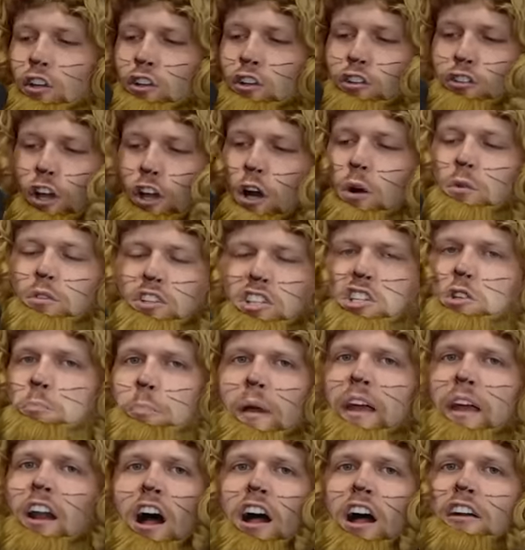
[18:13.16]
Don't
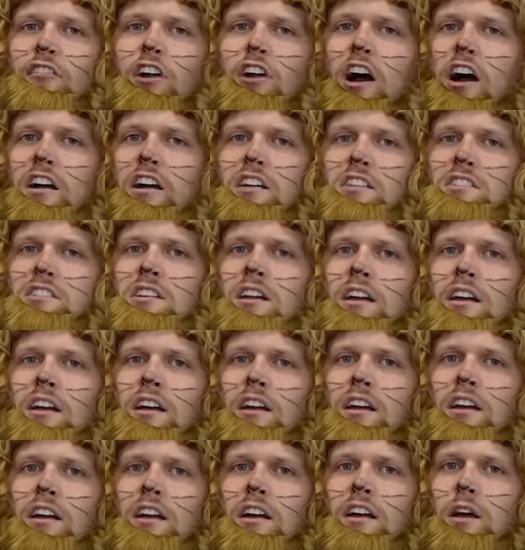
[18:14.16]
spit on rugs
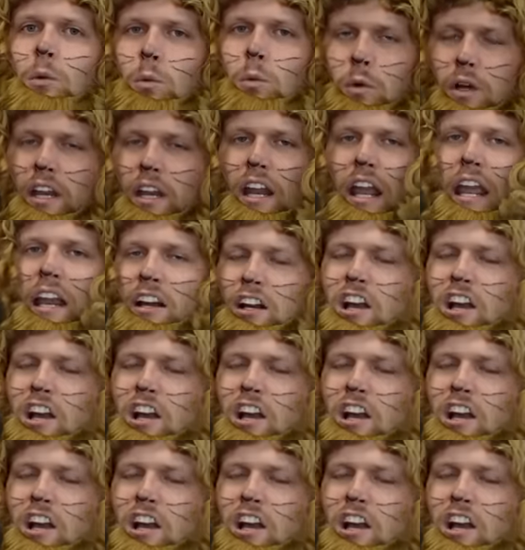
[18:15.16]
when in